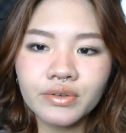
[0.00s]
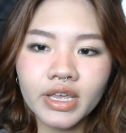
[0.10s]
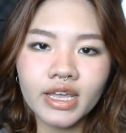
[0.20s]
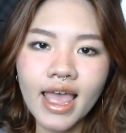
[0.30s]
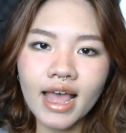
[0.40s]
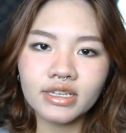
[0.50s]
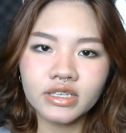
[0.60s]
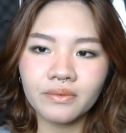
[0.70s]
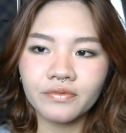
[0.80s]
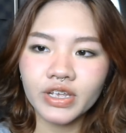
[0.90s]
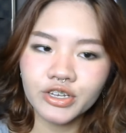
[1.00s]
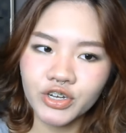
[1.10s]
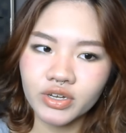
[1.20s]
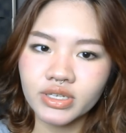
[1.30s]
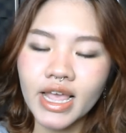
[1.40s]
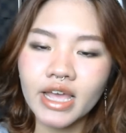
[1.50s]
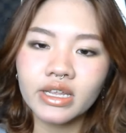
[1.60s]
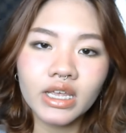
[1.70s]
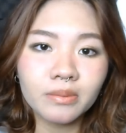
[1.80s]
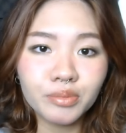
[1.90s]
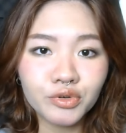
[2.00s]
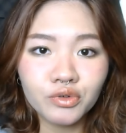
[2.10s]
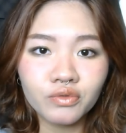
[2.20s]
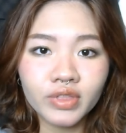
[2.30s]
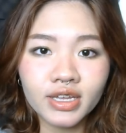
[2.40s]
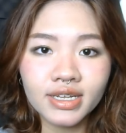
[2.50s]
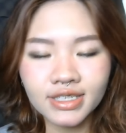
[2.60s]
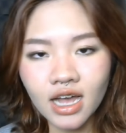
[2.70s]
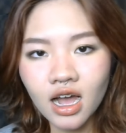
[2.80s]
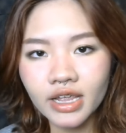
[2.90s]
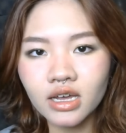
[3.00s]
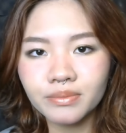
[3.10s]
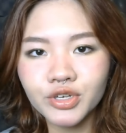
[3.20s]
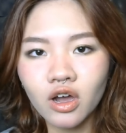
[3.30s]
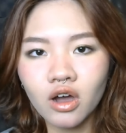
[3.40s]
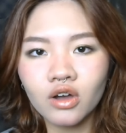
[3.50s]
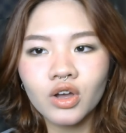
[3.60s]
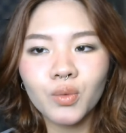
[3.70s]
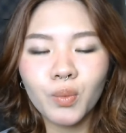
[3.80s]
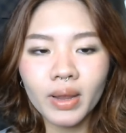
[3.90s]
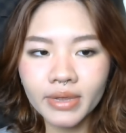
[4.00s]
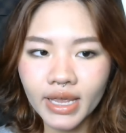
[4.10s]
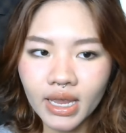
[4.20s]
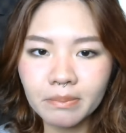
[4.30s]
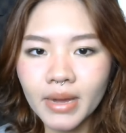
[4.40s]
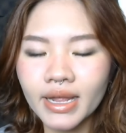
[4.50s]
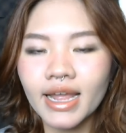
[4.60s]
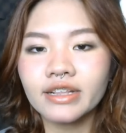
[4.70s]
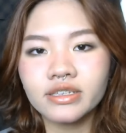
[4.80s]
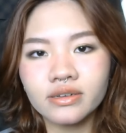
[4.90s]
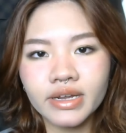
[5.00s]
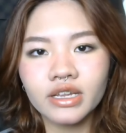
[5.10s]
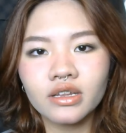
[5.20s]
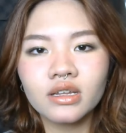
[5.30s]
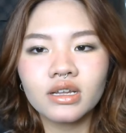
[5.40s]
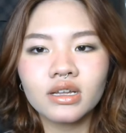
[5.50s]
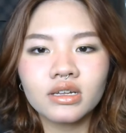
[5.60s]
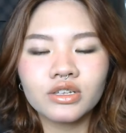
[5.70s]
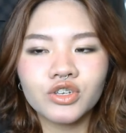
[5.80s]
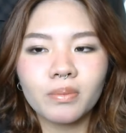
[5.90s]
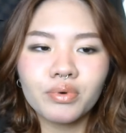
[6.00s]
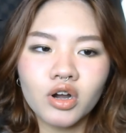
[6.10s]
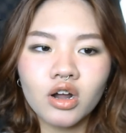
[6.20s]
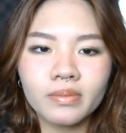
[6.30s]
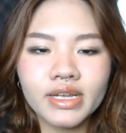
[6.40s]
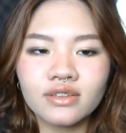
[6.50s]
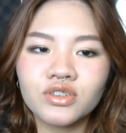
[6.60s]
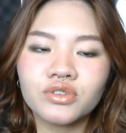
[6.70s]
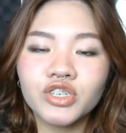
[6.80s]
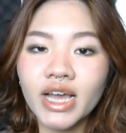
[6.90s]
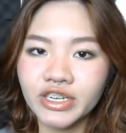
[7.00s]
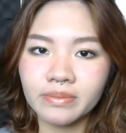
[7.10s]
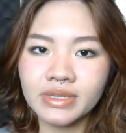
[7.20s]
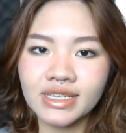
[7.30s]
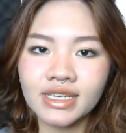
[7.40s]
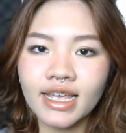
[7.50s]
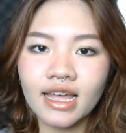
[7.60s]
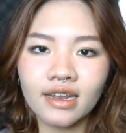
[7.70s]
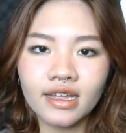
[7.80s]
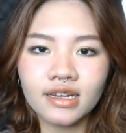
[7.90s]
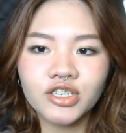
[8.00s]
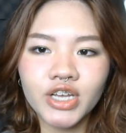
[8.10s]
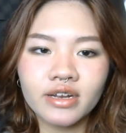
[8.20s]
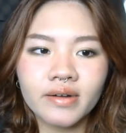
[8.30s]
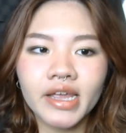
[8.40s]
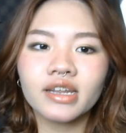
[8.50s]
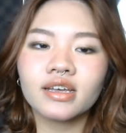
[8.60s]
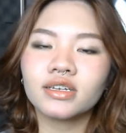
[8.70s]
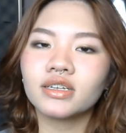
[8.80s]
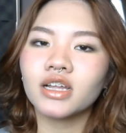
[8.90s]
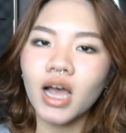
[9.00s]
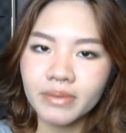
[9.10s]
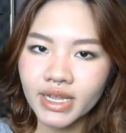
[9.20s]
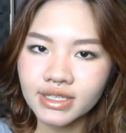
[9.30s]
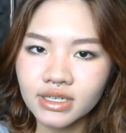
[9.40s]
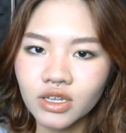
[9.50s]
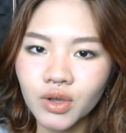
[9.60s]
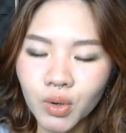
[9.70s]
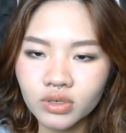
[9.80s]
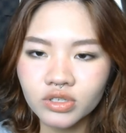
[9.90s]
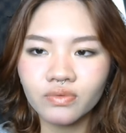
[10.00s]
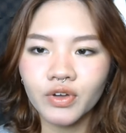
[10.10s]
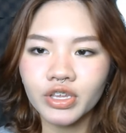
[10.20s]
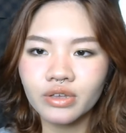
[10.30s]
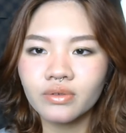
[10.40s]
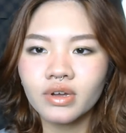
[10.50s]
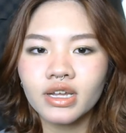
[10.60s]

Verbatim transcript: you can add some features and improve the design of your web game by entering your prompt into ChatGPT and let it generate an updated code for you